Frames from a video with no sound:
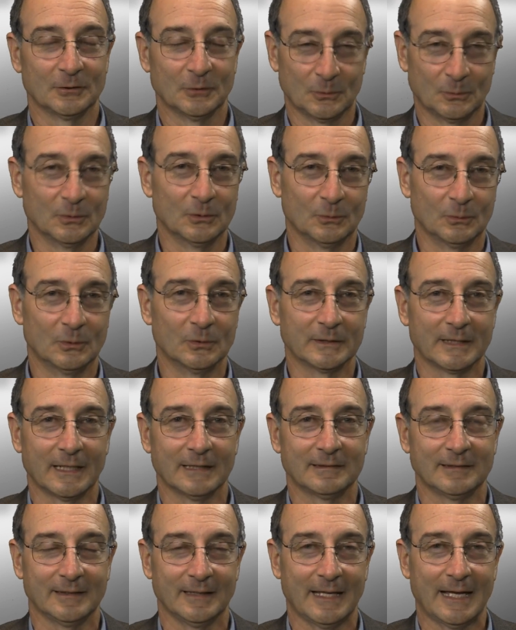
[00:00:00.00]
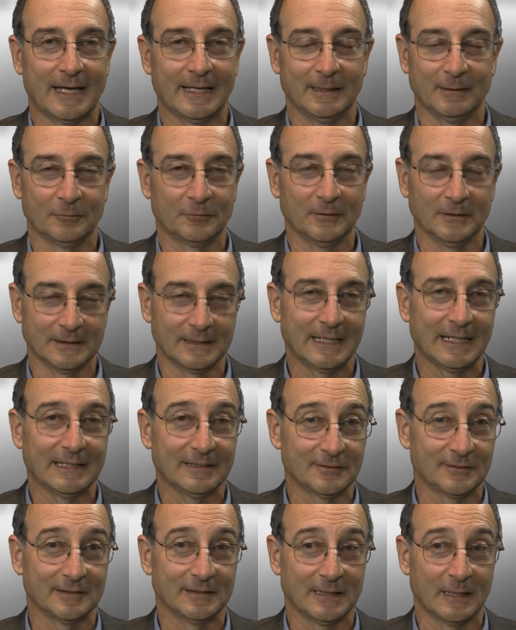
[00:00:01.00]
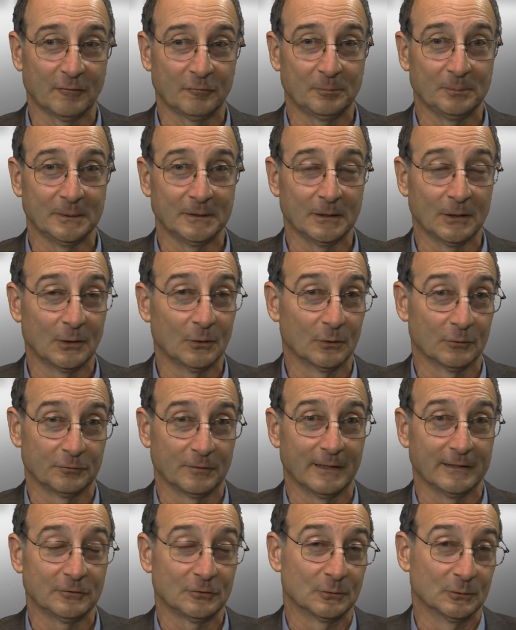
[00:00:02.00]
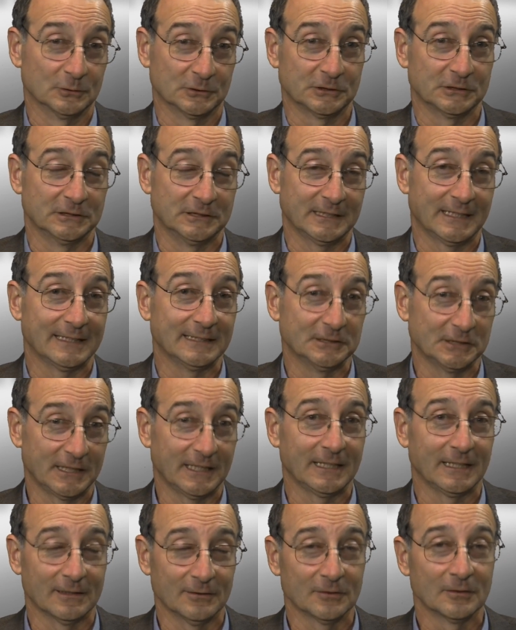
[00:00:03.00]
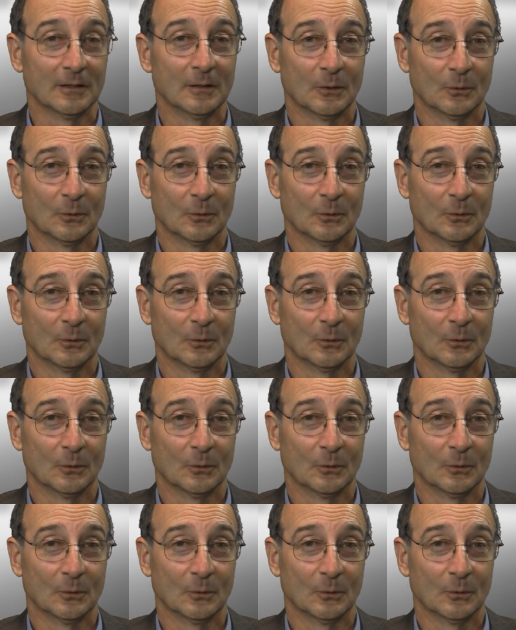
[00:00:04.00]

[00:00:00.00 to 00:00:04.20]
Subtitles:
we'll get to that if, in case the FBO or flight school should change hands,